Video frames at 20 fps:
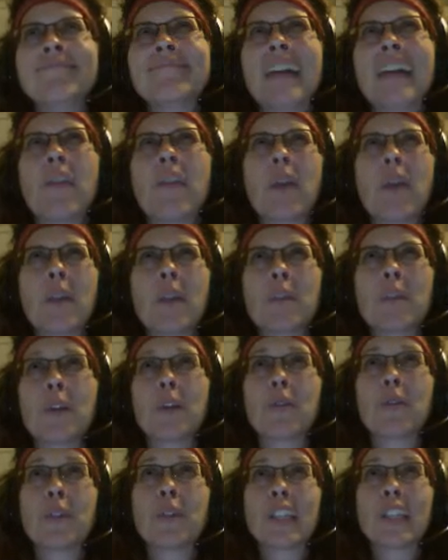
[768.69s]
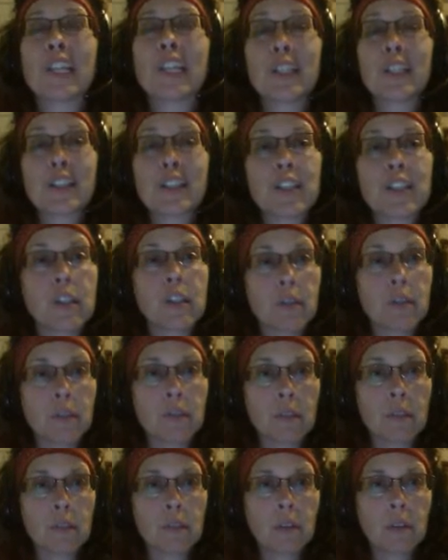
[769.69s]
I want to be a really good
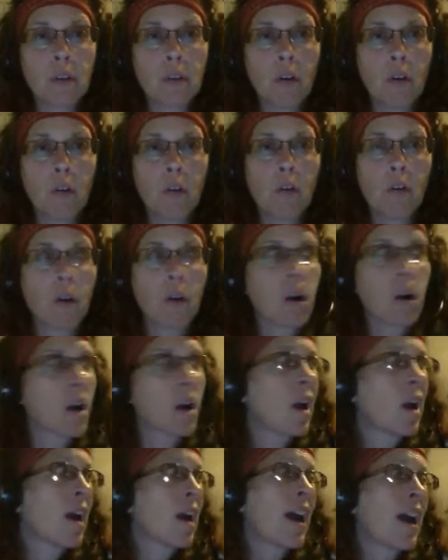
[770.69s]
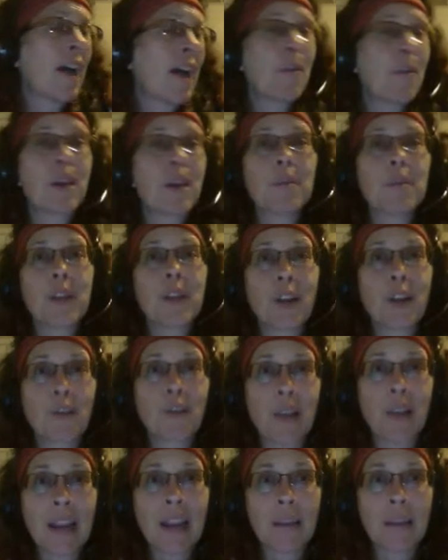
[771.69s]
student, or I want to be a
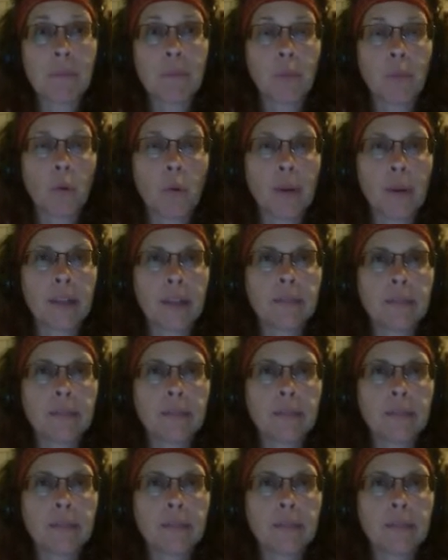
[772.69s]
great employee.